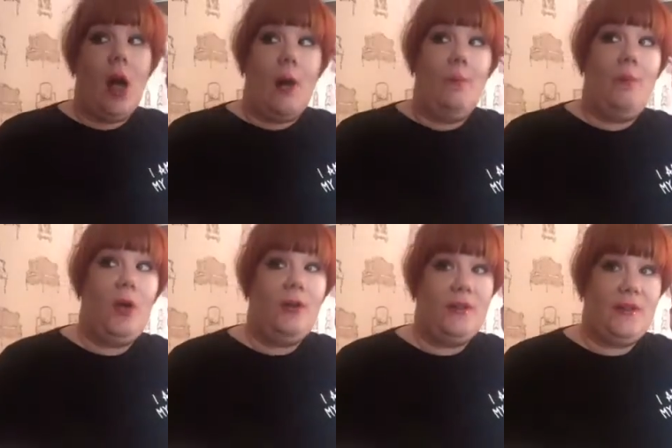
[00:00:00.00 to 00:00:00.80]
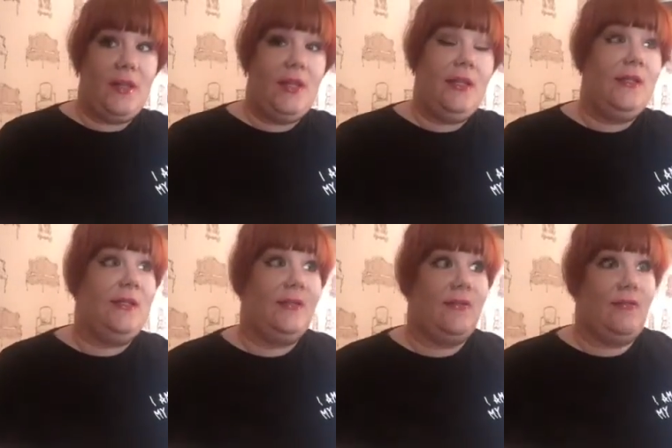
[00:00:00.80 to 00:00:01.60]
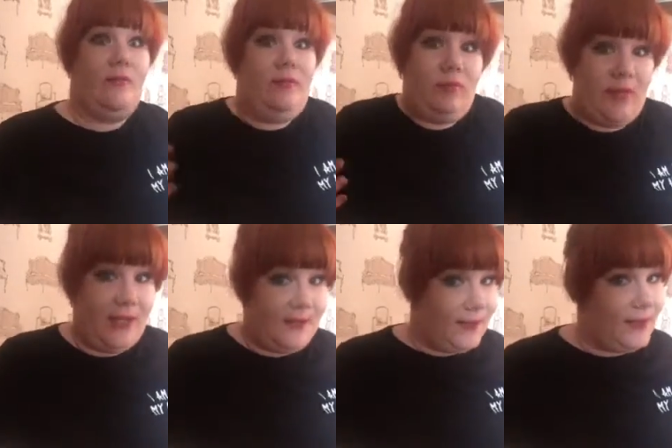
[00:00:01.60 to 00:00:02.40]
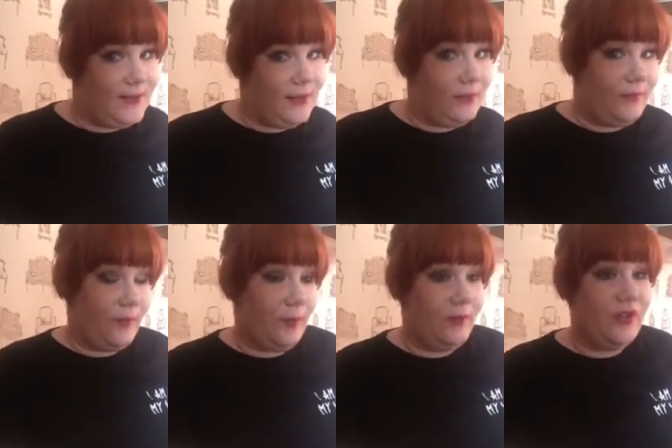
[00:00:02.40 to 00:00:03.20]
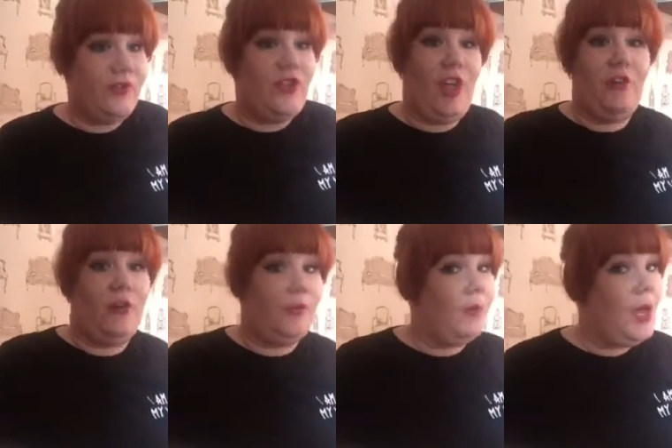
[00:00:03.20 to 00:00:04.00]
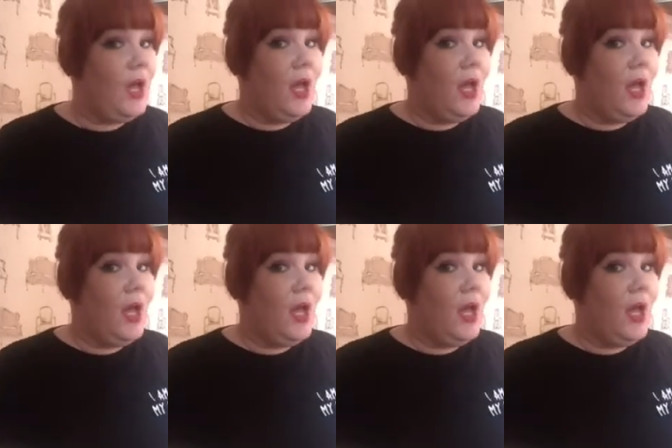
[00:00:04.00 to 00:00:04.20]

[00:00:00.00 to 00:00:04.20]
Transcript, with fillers: unboxings, taste testing of food, just general